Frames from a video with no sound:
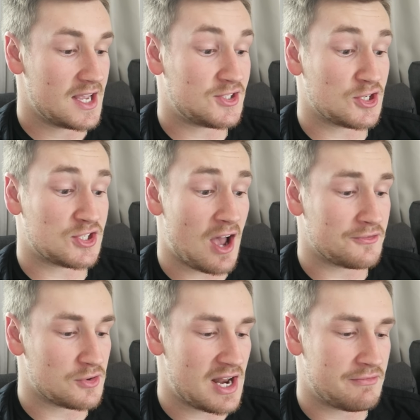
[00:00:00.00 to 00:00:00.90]
It's just
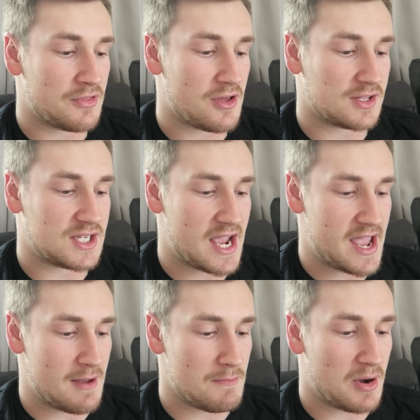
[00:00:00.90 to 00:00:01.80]
after 11:30
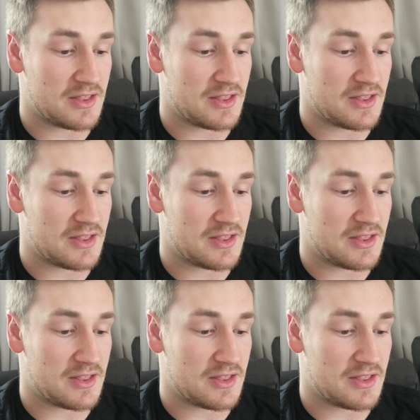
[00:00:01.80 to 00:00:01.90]
a.m.